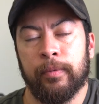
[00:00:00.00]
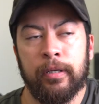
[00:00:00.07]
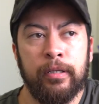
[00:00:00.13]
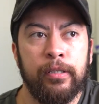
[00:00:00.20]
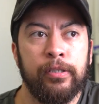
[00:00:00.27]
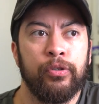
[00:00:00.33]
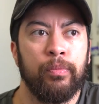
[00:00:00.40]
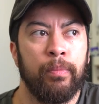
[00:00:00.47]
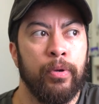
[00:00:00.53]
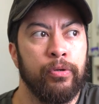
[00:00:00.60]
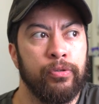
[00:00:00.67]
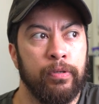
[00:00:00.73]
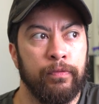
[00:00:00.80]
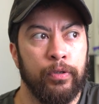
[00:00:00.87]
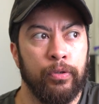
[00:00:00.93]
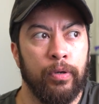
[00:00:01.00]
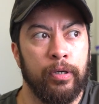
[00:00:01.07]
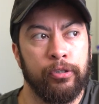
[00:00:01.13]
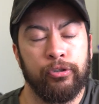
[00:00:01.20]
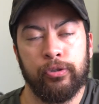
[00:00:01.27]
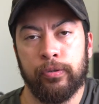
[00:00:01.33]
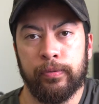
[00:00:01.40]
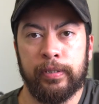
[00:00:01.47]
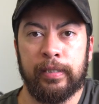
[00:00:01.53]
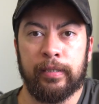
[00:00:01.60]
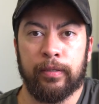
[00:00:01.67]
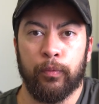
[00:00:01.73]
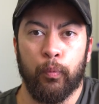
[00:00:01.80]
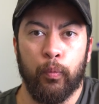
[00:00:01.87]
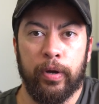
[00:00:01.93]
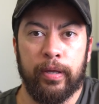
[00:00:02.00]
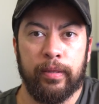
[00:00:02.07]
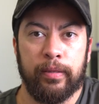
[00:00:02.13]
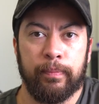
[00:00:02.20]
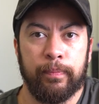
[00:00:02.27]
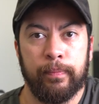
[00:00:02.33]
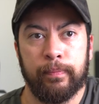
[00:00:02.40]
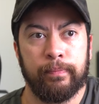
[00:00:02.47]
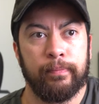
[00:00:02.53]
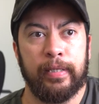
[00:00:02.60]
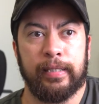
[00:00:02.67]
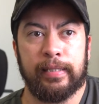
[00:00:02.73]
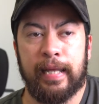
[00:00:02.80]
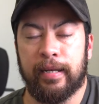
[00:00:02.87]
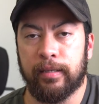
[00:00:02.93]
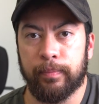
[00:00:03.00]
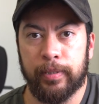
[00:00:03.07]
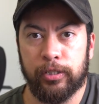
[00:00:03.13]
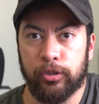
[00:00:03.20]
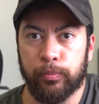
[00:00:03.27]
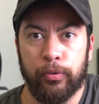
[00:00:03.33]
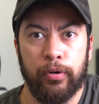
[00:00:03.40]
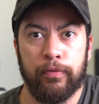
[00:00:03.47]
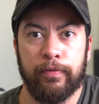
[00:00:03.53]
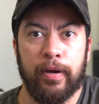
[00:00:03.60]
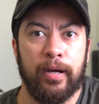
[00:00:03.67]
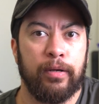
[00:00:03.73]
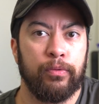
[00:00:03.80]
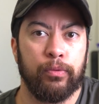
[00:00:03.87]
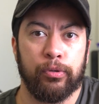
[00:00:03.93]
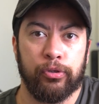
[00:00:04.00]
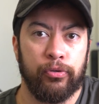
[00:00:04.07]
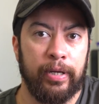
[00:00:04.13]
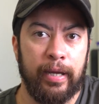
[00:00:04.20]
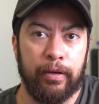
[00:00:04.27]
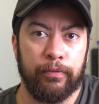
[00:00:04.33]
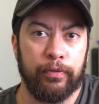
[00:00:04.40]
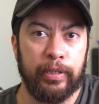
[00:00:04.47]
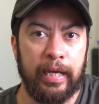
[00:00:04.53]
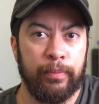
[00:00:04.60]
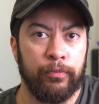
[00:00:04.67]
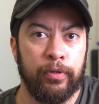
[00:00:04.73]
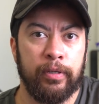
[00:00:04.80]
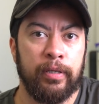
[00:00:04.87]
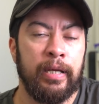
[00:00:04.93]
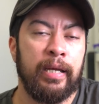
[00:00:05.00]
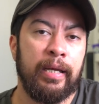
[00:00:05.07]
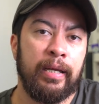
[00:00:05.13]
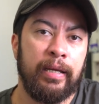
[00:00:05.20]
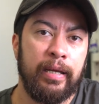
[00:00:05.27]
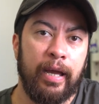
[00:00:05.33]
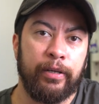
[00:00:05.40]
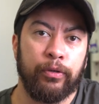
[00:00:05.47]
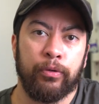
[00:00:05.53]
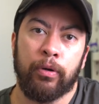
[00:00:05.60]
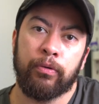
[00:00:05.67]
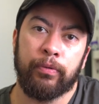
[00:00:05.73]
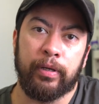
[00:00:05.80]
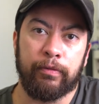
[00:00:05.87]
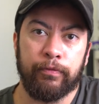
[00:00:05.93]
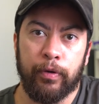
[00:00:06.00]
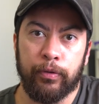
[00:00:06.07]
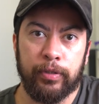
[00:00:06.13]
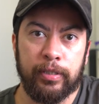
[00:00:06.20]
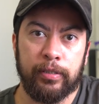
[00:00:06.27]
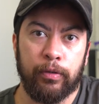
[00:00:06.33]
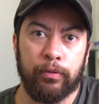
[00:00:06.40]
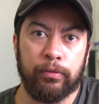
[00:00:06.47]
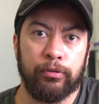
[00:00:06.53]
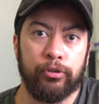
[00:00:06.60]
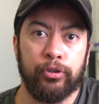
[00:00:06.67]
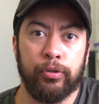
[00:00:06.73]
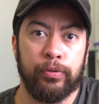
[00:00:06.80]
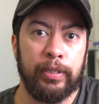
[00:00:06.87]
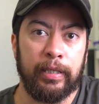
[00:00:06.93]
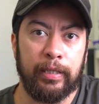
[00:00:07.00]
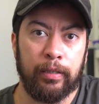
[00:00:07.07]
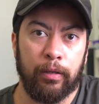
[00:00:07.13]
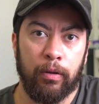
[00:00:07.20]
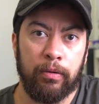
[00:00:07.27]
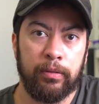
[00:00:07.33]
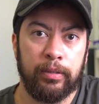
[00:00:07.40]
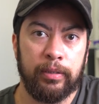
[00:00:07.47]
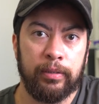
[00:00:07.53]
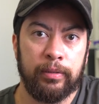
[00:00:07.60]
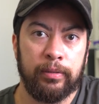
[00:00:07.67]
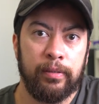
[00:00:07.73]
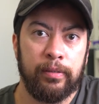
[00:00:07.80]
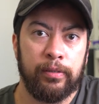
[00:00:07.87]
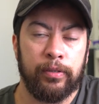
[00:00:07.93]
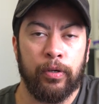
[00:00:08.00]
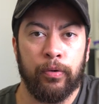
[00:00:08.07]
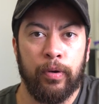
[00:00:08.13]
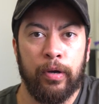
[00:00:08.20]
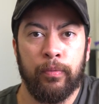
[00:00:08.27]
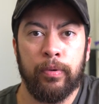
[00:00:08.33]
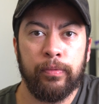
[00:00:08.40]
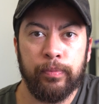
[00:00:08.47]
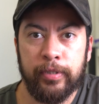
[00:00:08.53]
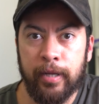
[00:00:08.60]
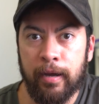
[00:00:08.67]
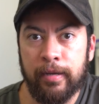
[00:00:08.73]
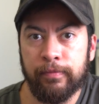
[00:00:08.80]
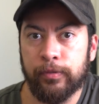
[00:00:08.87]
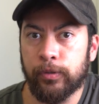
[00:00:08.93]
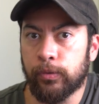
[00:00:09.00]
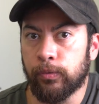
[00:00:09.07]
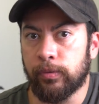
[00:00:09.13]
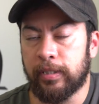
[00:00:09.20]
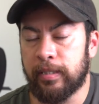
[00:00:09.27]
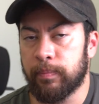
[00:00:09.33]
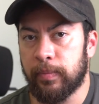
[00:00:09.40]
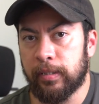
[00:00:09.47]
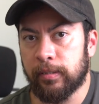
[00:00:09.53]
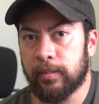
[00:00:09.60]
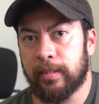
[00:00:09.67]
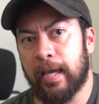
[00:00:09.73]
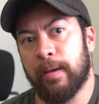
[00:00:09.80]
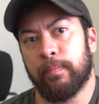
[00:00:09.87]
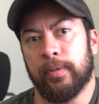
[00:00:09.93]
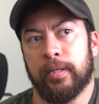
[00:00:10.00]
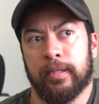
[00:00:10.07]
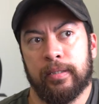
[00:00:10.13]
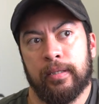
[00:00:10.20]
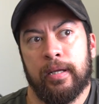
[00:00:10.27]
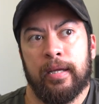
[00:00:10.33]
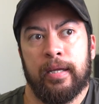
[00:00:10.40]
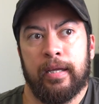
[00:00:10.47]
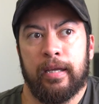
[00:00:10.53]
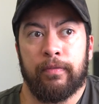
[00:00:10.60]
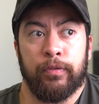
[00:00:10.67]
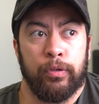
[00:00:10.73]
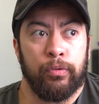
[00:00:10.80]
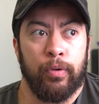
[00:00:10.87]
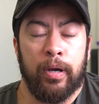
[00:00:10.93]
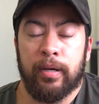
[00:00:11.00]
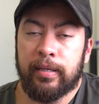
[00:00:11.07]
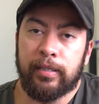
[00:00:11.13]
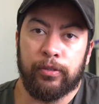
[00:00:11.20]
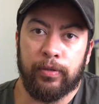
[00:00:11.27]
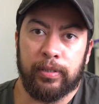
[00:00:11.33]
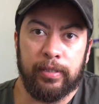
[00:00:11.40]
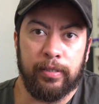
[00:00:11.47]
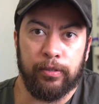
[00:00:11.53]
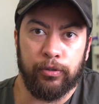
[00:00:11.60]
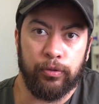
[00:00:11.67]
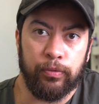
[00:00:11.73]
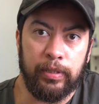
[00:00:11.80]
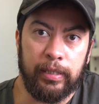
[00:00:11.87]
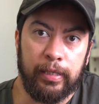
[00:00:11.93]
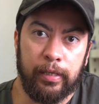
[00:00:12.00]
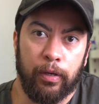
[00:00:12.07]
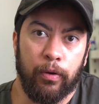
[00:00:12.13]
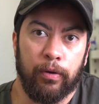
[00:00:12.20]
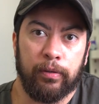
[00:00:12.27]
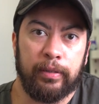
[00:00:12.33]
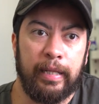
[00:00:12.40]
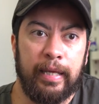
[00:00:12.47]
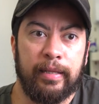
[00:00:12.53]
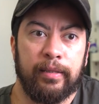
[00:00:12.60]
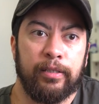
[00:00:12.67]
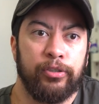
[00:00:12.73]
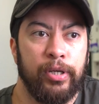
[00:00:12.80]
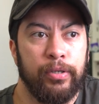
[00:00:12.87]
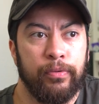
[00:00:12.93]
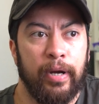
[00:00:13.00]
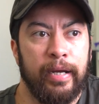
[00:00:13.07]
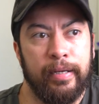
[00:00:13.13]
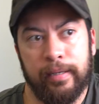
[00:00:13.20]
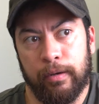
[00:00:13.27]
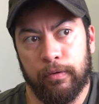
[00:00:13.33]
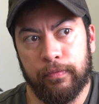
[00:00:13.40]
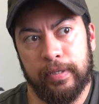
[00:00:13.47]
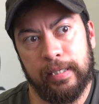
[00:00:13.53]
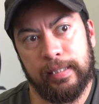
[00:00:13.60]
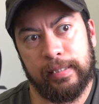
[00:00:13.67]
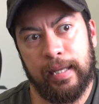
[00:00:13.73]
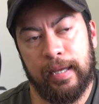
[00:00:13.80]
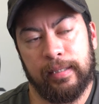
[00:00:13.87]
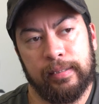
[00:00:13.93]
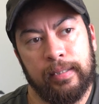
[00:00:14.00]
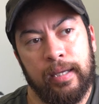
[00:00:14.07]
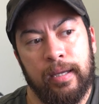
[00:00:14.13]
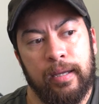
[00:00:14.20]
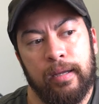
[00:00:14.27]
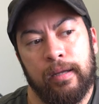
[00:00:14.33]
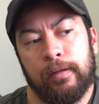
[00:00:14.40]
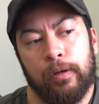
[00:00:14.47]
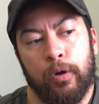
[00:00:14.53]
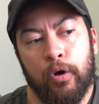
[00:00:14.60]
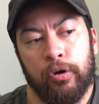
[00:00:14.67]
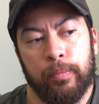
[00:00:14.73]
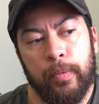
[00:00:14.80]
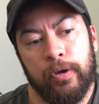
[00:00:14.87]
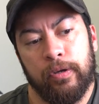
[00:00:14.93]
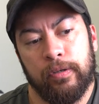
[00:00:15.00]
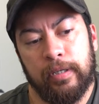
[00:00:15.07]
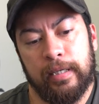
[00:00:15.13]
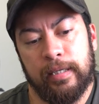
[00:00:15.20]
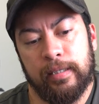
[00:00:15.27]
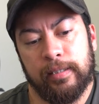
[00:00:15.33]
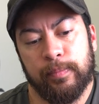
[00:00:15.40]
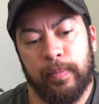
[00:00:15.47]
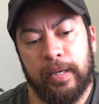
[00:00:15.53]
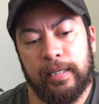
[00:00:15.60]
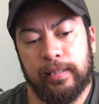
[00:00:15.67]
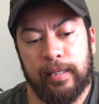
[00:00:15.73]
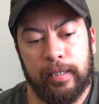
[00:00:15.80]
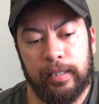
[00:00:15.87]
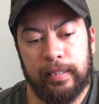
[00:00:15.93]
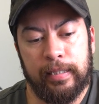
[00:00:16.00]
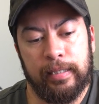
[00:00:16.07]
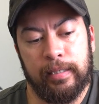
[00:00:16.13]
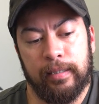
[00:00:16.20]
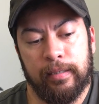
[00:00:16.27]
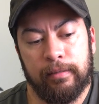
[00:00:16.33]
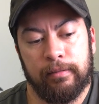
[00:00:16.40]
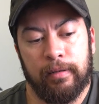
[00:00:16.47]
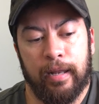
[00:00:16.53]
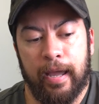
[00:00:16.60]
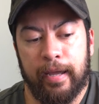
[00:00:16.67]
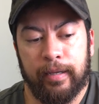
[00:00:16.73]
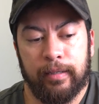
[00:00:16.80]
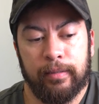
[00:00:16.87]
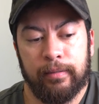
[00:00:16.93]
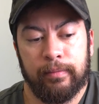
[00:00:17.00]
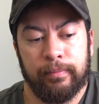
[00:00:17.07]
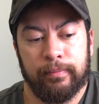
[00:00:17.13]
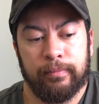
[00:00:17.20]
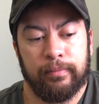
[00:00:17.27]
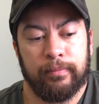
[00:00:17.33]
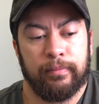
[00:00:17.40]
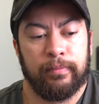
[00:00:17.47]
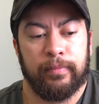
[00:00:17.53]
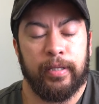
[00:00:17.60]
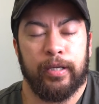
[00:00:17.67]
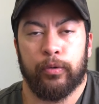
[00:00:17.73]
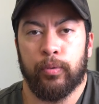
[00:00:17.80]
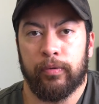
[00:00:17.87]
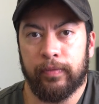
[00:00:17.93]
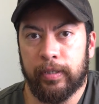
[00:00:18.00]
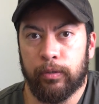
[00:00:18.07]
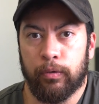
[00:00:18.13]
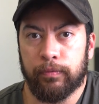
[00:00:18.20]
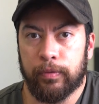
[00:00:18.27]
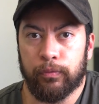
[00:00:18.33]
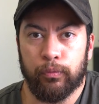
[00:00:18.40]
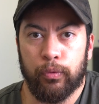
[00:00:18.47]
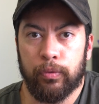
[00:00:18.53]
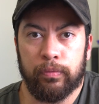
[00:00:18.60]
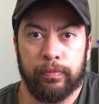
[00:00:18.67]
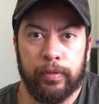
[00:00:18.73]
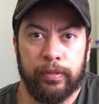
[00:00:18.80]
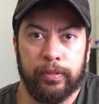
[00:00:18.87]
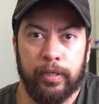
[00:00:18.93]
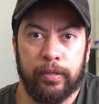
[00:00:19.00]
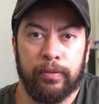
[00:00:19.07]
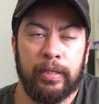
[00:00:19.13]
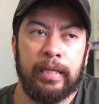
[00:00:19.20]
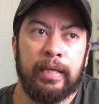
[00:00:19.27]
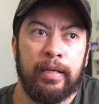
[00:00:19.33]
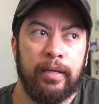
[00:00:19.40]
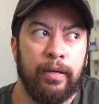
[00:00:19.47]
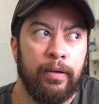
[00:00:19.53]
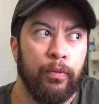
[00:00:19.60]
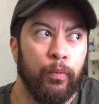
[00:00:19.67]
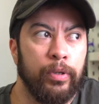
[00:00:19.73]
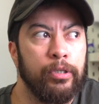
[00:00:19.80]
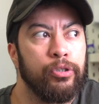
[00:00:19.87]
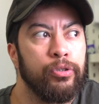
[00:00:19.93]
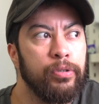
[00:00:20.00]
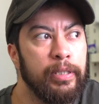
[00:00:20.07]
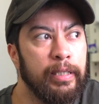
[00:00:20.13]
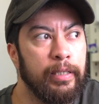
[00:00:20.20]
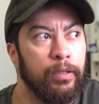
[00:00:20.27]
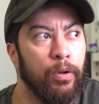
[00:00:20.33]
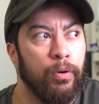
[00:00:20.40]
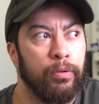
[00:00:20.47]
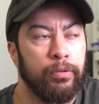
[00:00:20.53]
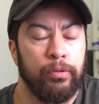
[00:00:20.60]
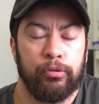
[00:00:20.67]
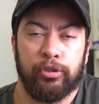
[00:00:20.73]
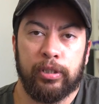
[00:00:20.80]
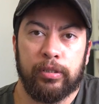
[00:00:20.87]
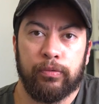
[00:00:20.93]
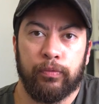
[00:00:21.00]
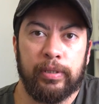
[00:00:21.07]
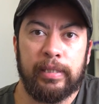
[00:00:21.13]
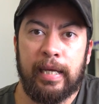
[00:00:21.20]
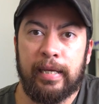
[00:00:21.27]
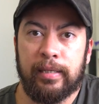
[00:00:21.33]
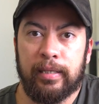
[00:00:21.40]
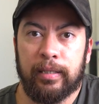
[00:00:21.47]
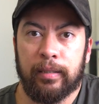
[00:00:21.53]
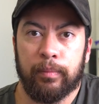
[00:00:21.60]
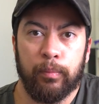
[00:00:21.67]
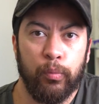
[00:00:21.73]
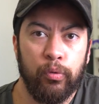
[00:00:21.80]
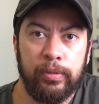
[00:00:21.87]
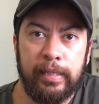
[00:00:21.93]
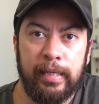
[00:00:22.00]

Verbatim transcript: I'm going to assume most of you are shooting with a standard picture profile or straight out of your camera, and you're not really focused on shooting in log. So I won't dive too deep into that, but if you are interested in shooting in log, then the general idea of it is that log mode is basically like the equivalent of a raw photo. When you're shooting in log, you're just retaining more